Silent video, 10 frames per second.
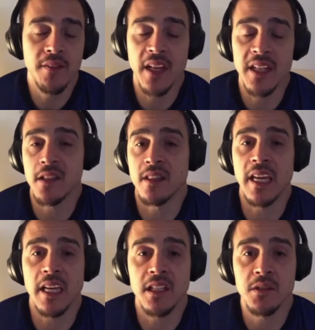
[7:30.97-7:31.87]
And that's the
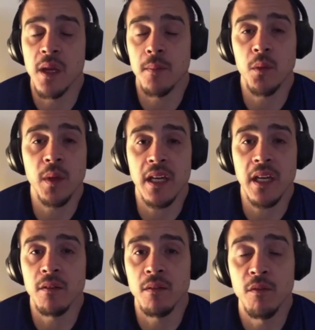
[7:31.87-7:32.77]
thing, is maybe we
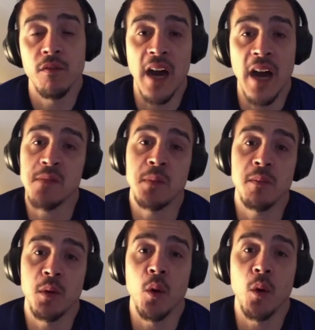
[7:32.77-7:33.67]
can find
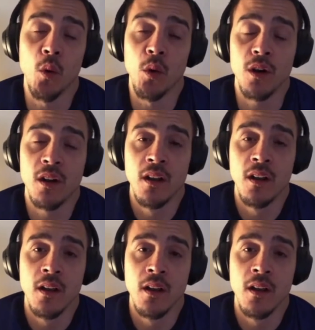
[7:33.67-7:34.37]
people, or